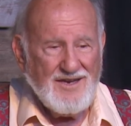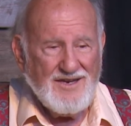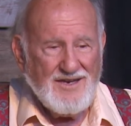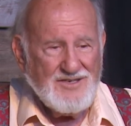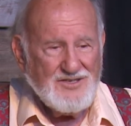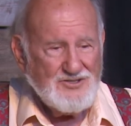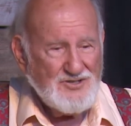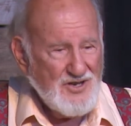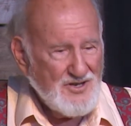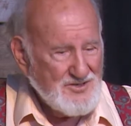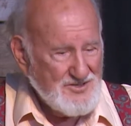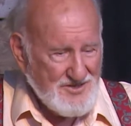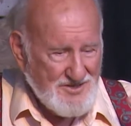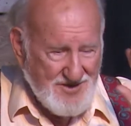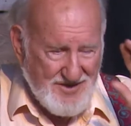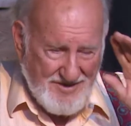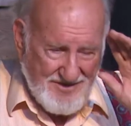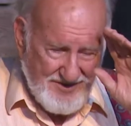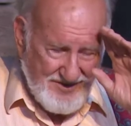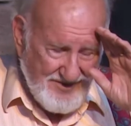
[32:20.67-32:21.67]

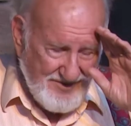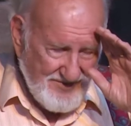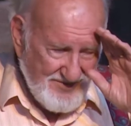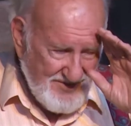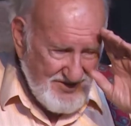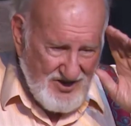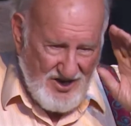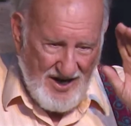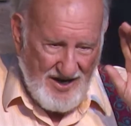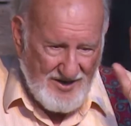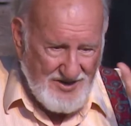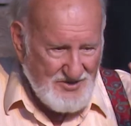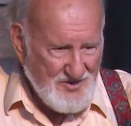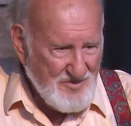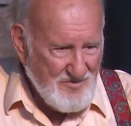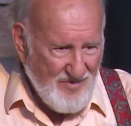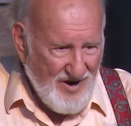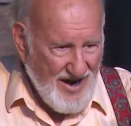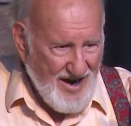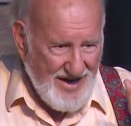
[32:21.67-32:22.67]
Just change
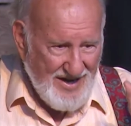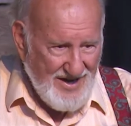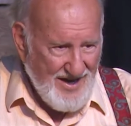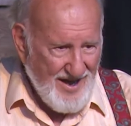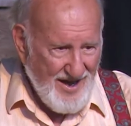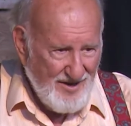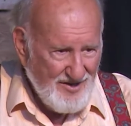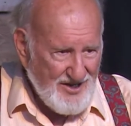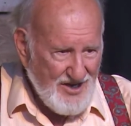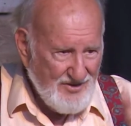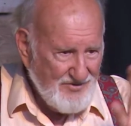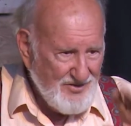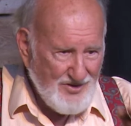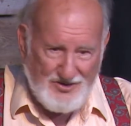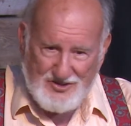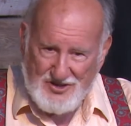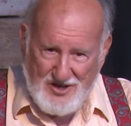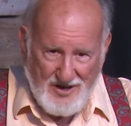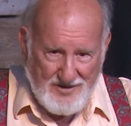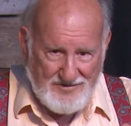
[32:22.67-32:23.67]
your mind now. Give
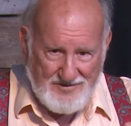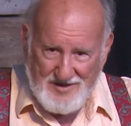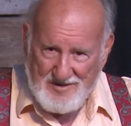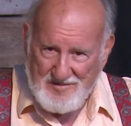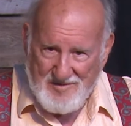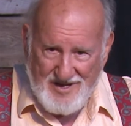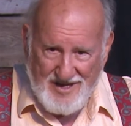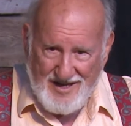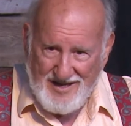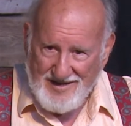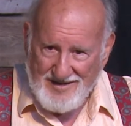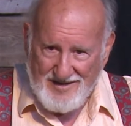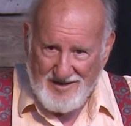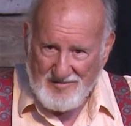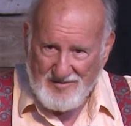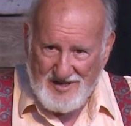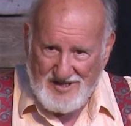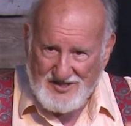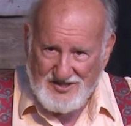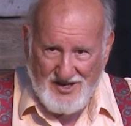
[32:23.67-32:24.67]
yourself to me. I
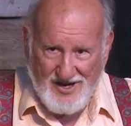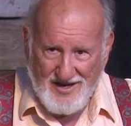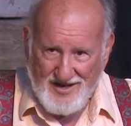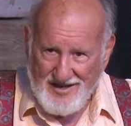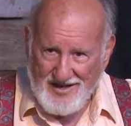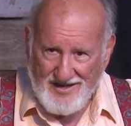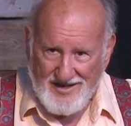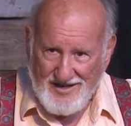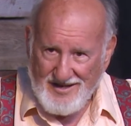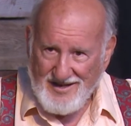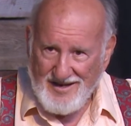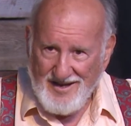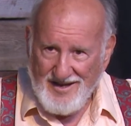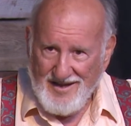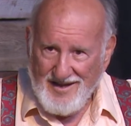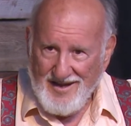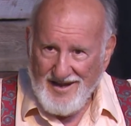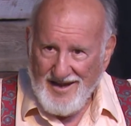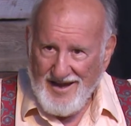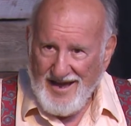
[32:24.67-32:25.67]
mean, settle it.
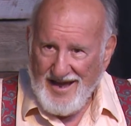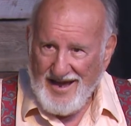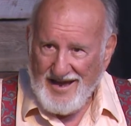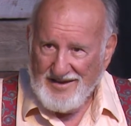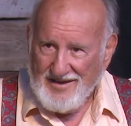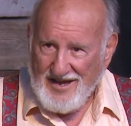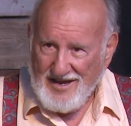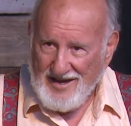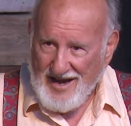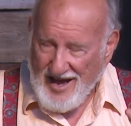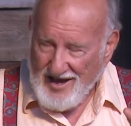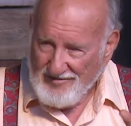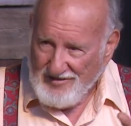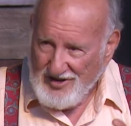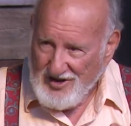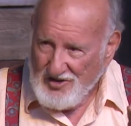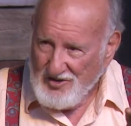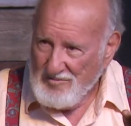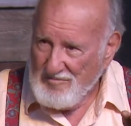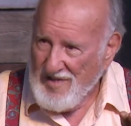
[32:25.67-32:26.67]
And then have a
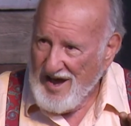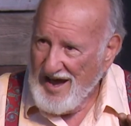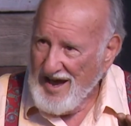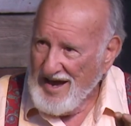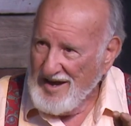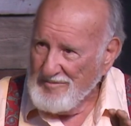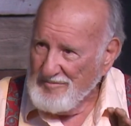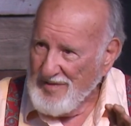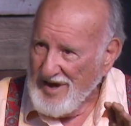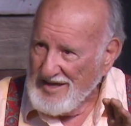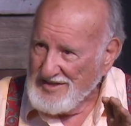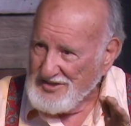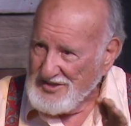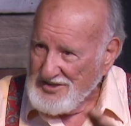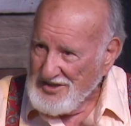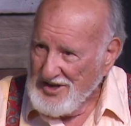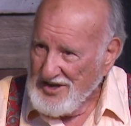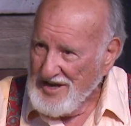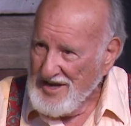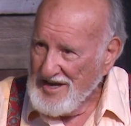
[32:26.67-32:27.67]
new mind by
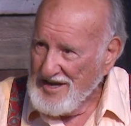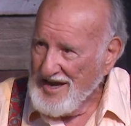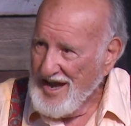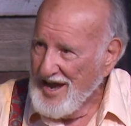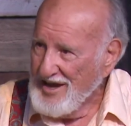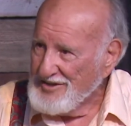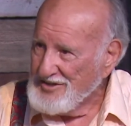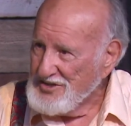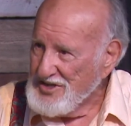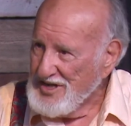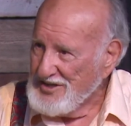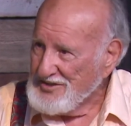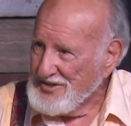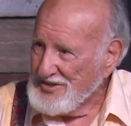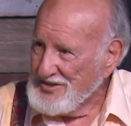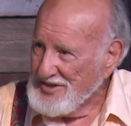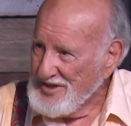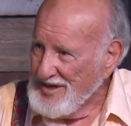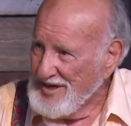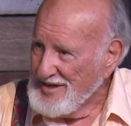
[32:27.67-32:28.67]
studying how
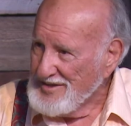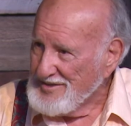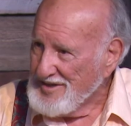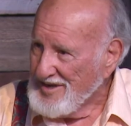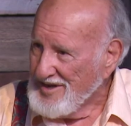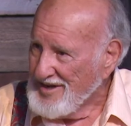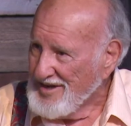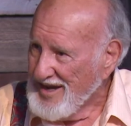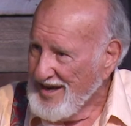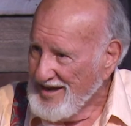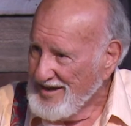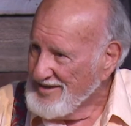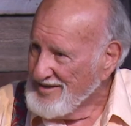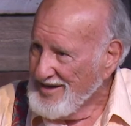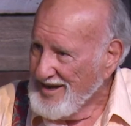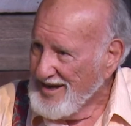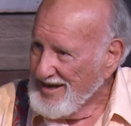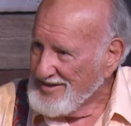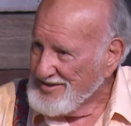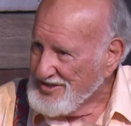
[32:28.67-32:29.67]
Jesus is
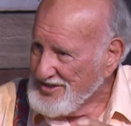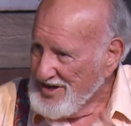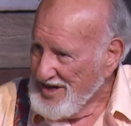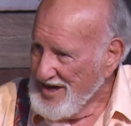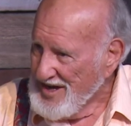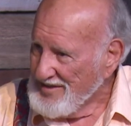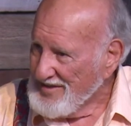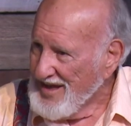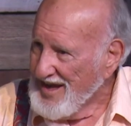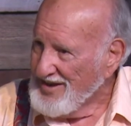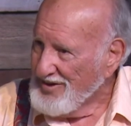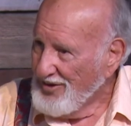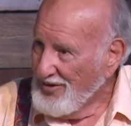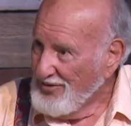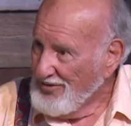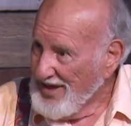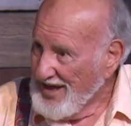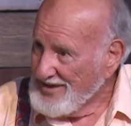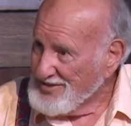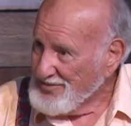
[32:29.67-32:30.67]
and seeing that,
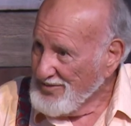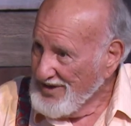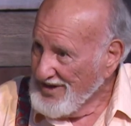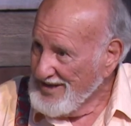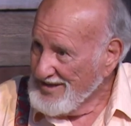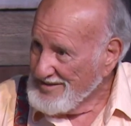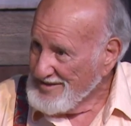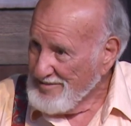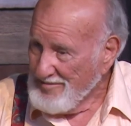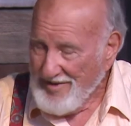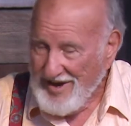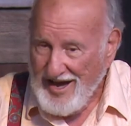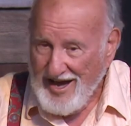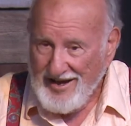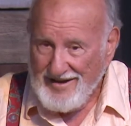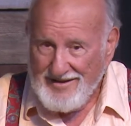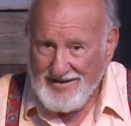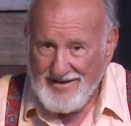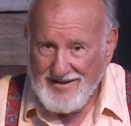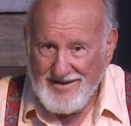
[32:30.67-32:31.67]
oh, that's what it's
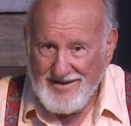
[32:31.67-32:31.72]
about.